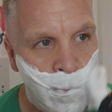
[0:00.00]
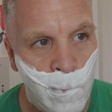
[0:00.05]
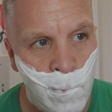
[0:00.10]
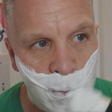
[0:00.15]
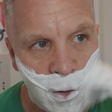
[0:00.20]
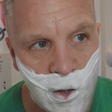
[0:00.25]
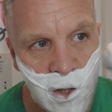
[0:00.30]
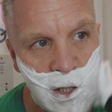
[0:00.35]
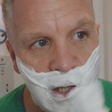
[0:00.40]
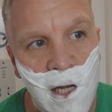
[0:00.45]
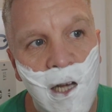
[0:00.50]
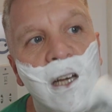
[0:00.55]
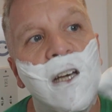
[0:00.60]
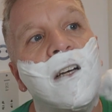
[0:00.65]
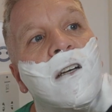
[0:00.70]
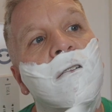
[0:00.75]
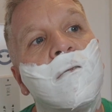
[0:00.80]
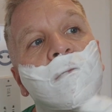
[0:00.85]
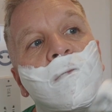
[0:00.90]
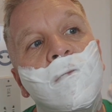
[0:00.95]
But
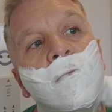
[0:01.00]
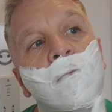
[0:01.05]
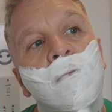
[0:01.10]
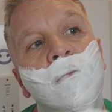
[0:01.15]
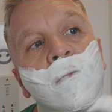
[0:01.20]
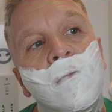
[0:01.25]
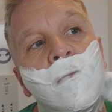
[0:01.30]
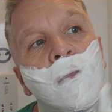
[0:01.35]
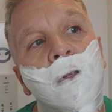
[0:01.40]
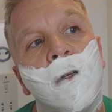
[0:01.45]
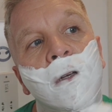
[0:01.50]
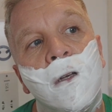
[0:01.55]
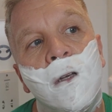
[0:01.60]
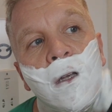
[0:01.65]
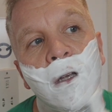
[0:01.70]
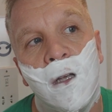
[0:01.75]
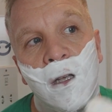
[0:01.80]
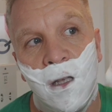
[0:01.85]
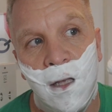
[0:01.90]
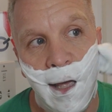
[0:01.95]

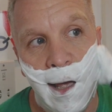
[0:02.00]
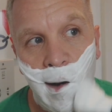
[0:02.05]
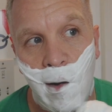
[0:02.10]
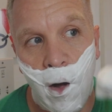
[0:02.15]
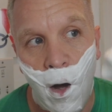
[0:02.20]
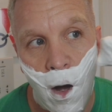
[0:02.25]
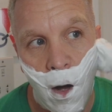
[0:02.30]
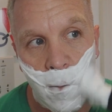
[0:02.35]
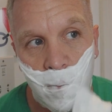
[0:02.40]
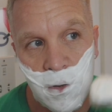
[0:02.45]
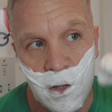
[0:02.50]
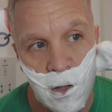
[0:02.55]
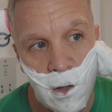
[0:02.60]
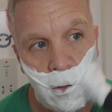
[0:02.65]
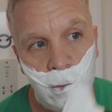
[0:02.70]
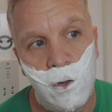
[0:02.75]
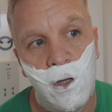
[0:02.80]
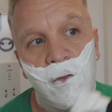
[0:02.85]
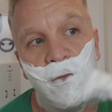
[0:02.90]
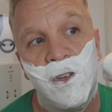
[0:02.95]
yeah, I'm
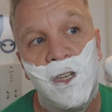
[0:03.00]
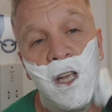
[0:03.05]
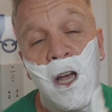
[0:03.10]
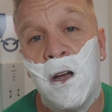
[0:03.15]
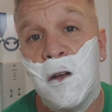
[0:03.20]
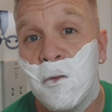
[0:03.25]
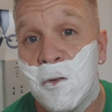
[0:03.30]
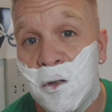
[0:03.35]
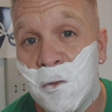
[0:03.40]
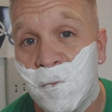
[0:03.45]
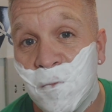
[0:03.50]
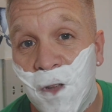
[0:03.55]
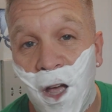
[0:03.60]
still doing videos.